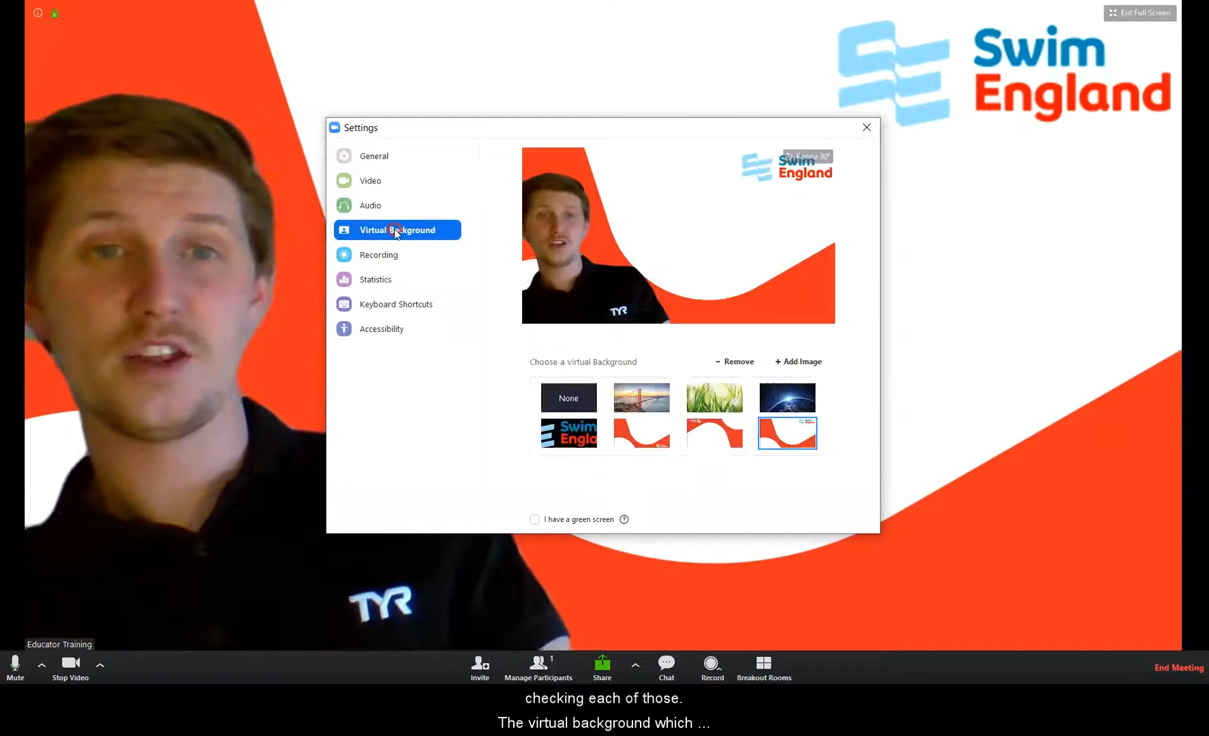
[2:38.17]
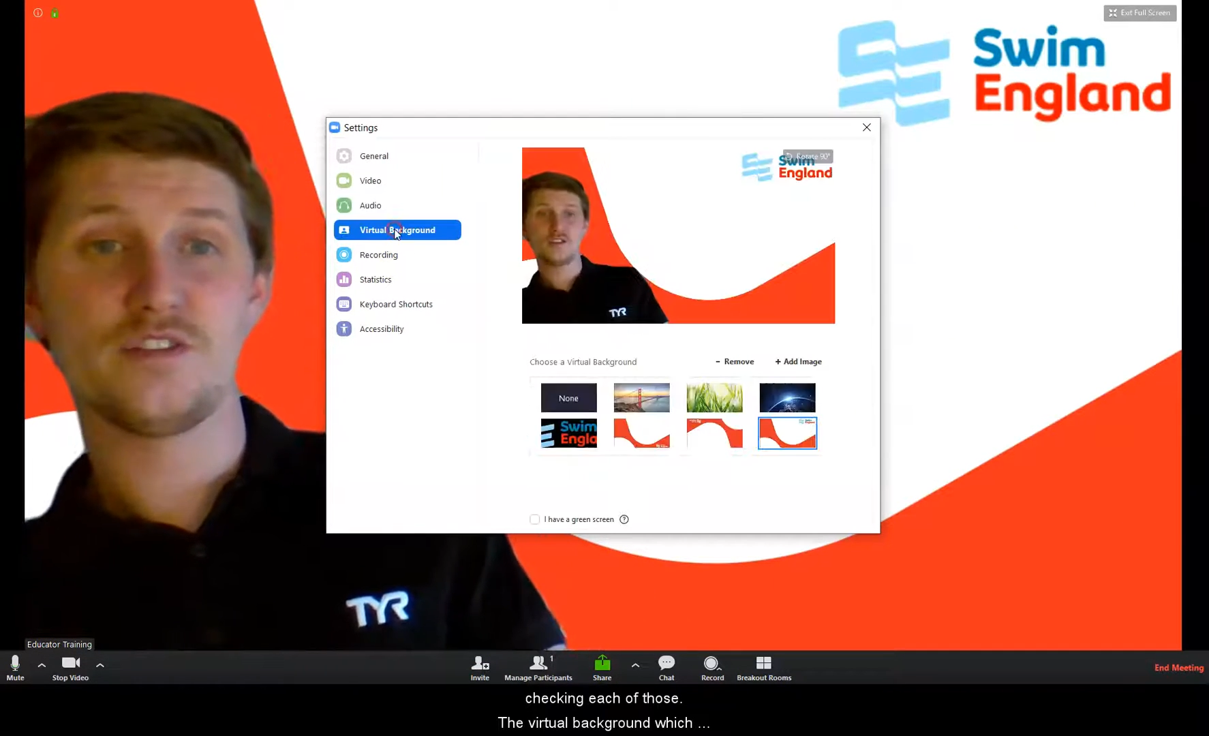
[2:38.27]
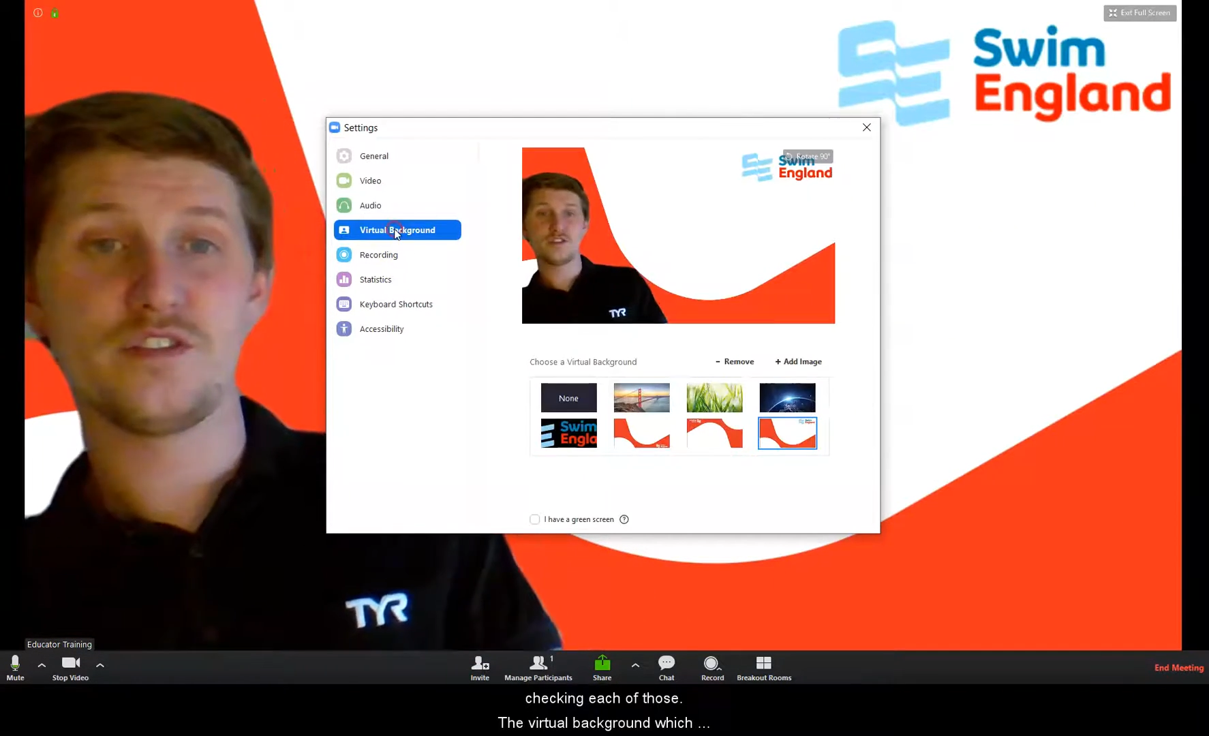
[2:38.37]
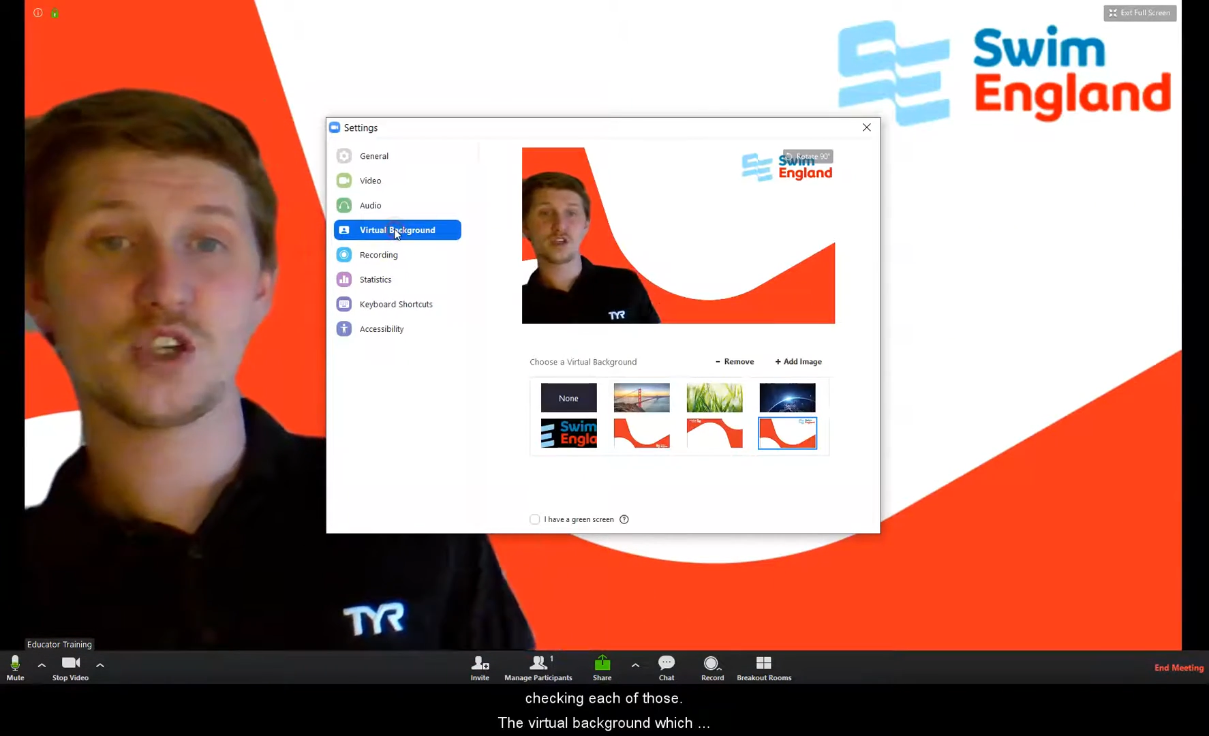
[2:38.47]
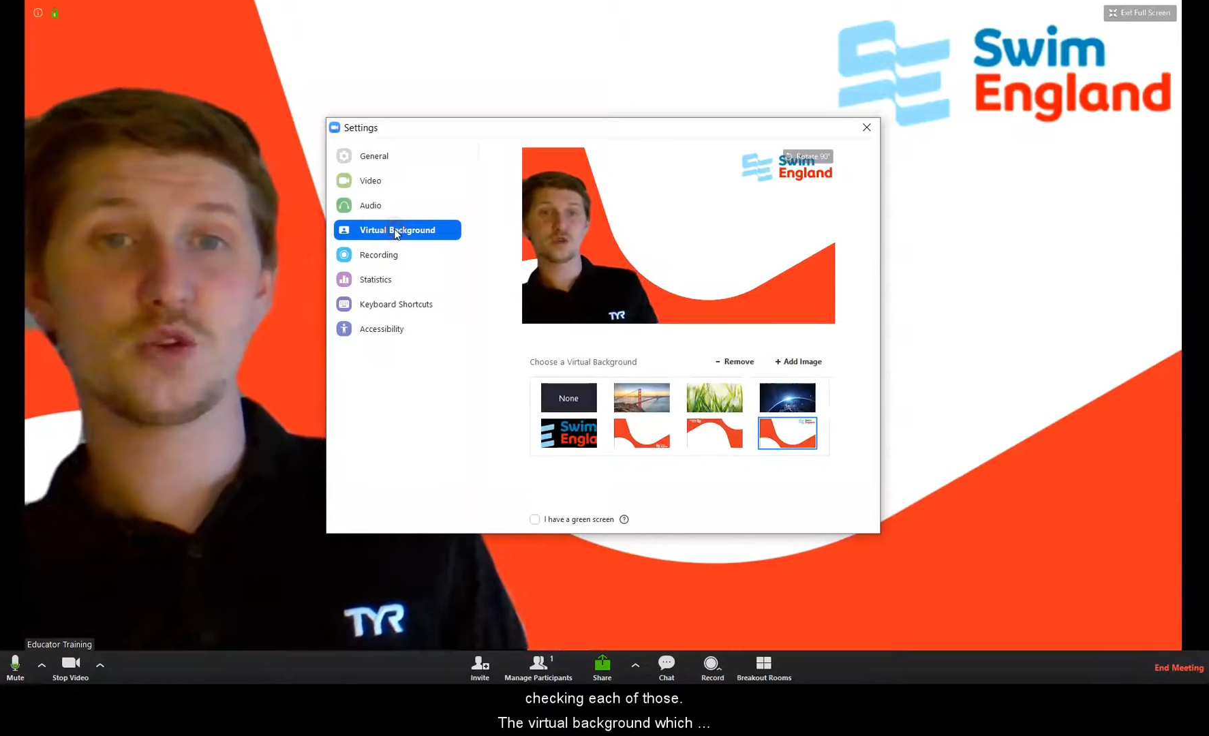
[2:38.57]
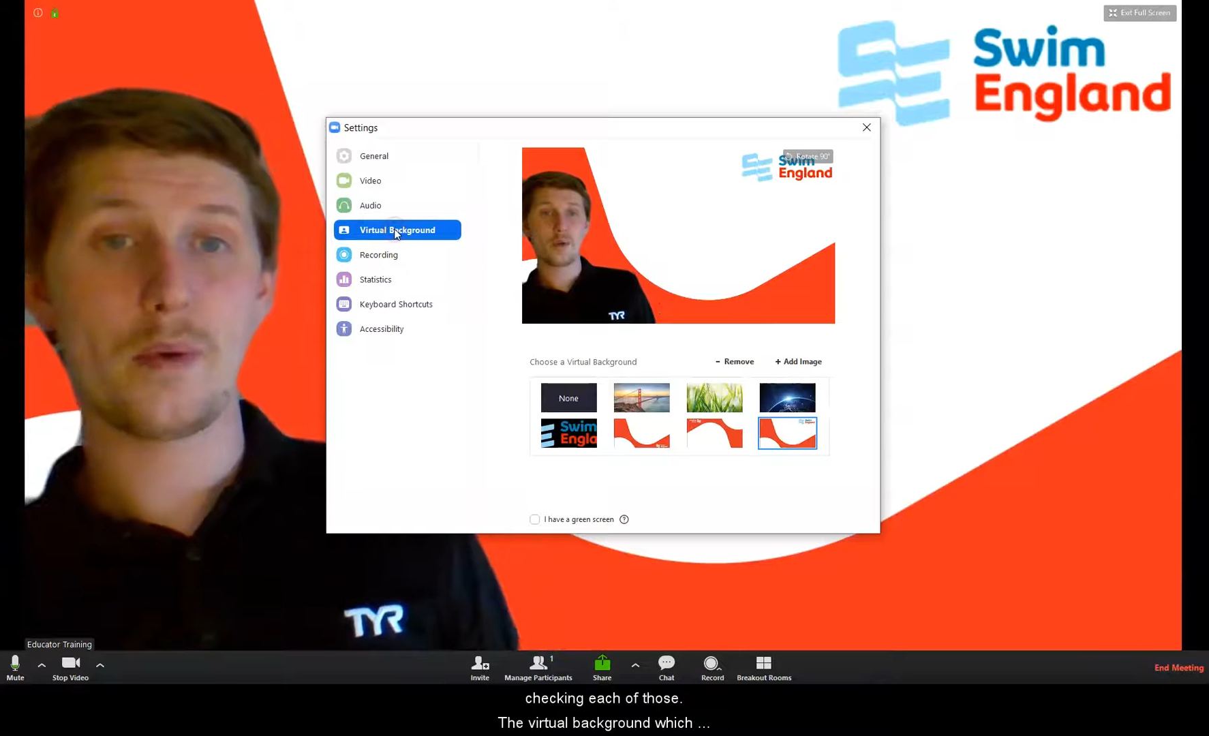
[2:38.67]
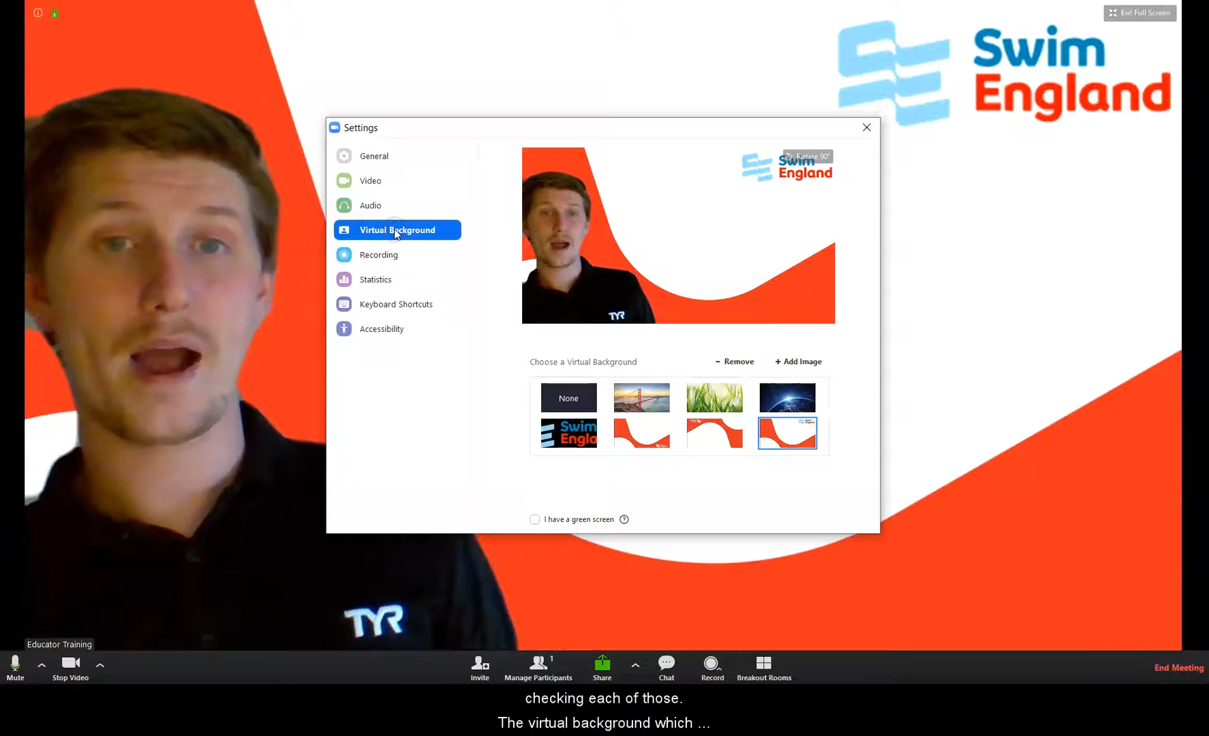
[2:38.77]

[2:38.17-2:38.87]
The virtual